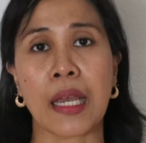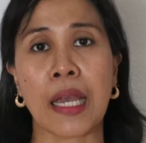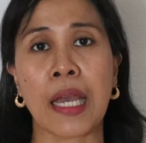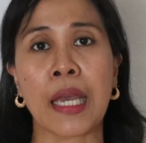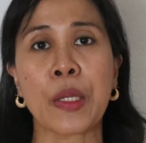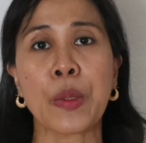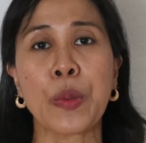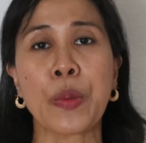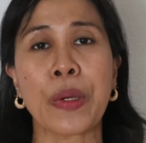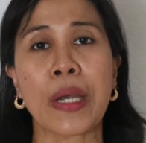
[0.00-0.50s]

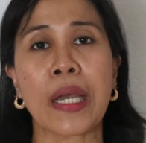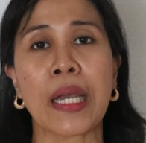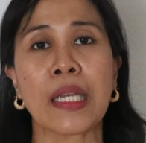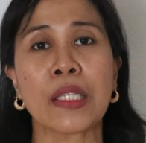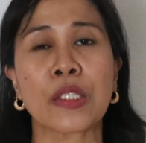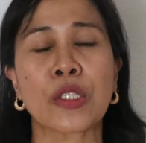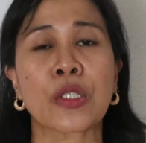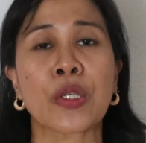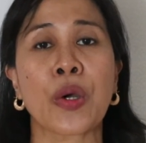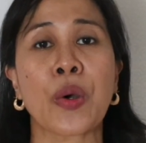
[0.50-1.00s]

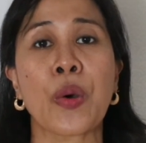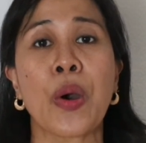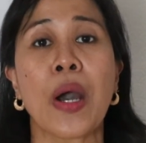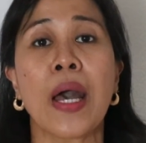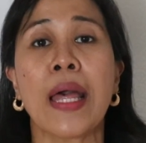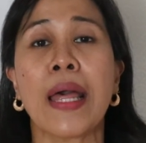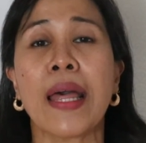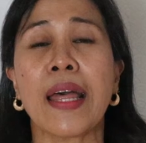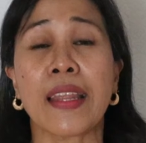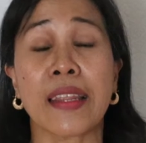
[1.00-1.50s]
Anyway, so
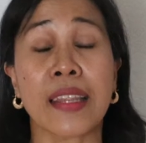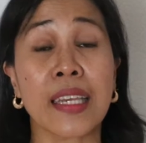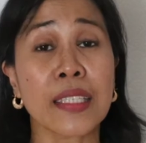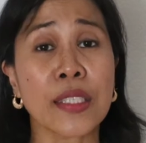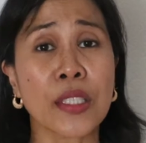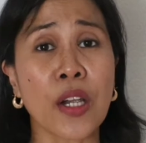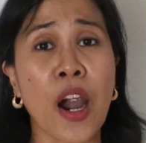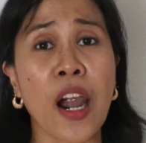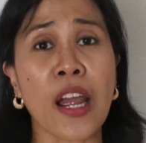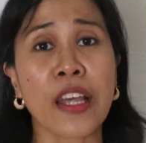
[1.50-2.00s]

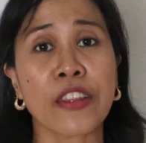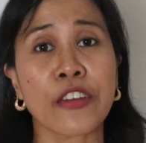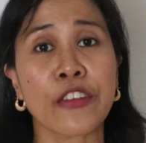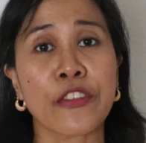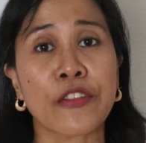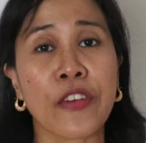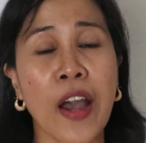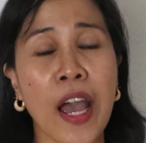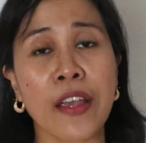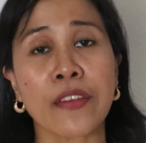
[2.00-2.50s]
these are the
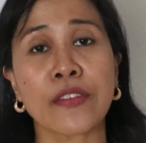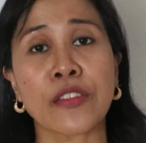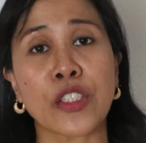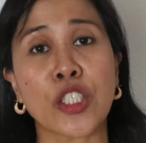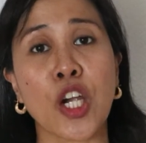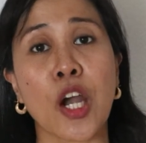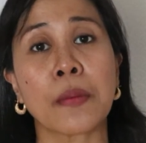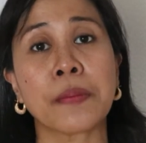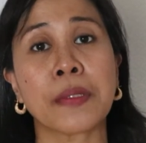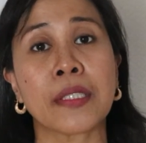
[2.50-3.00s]
5
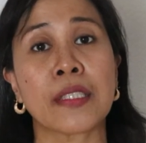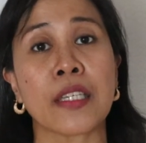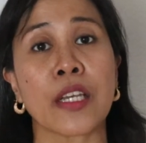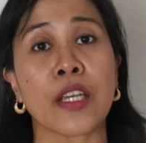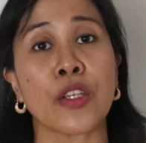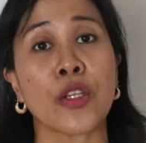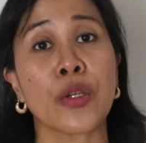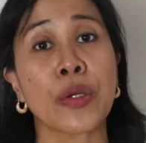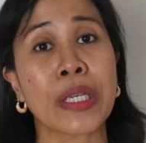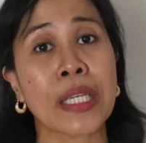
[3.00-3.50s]
jobs
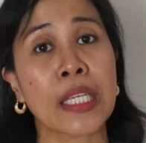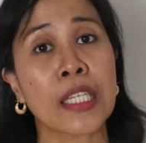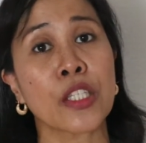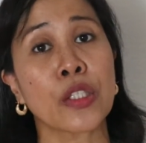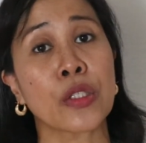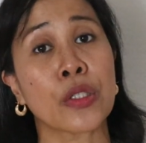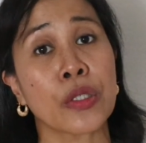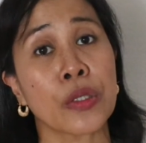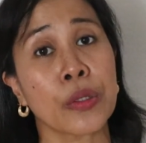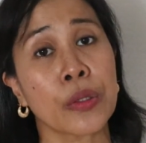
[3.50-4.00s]
that you
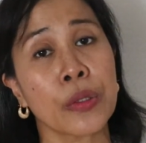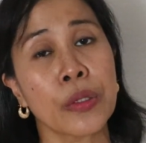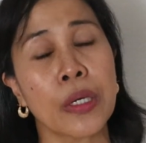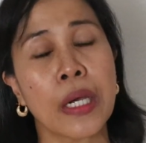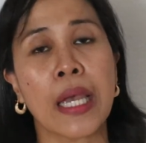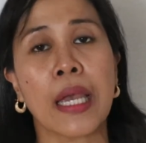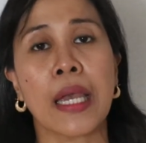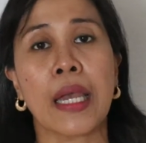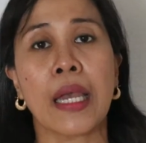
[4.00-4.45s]
can do